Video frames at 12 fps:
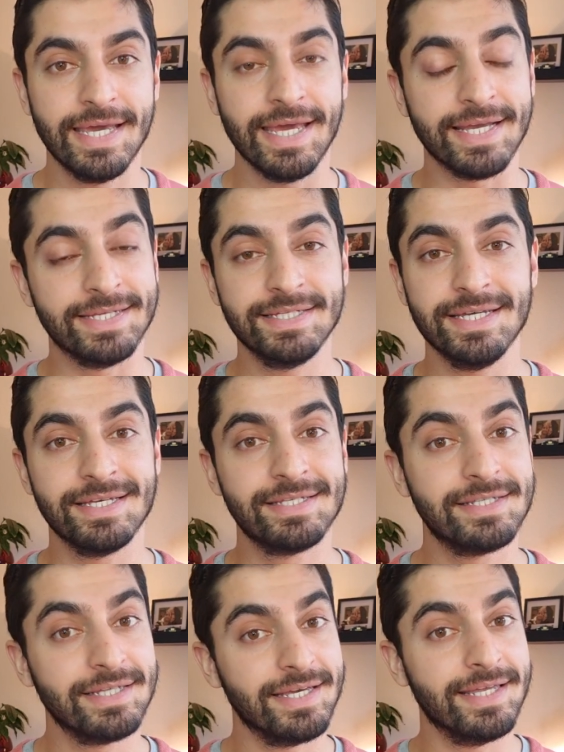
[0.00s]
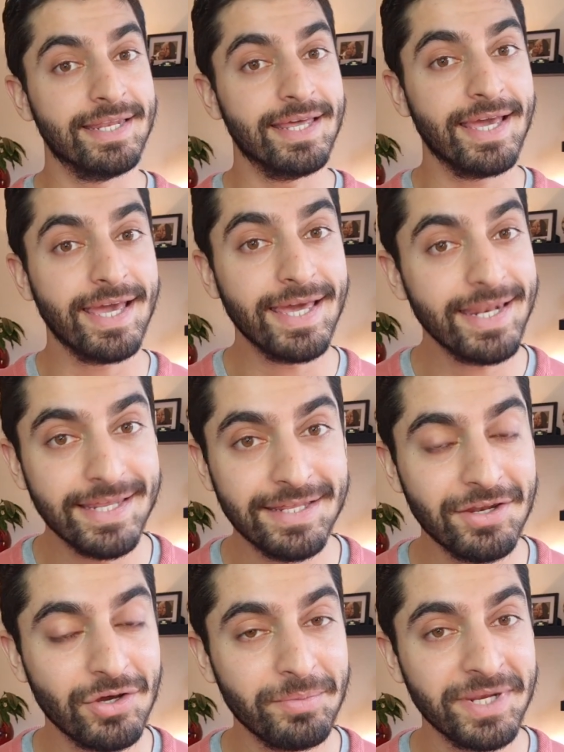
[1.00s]
exists in any
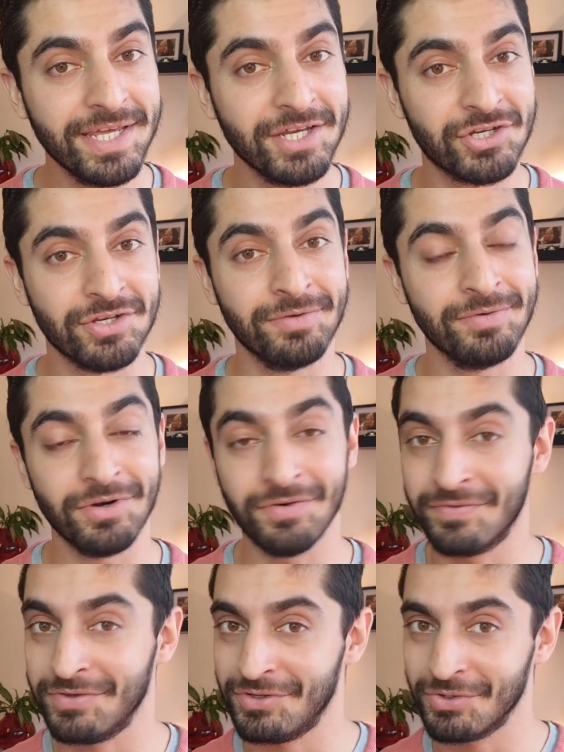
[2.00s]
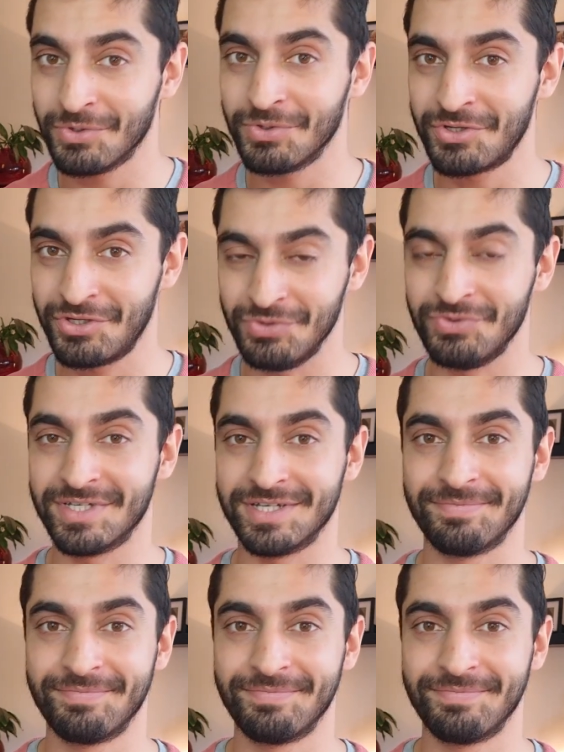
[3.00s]
denomination of your choosing.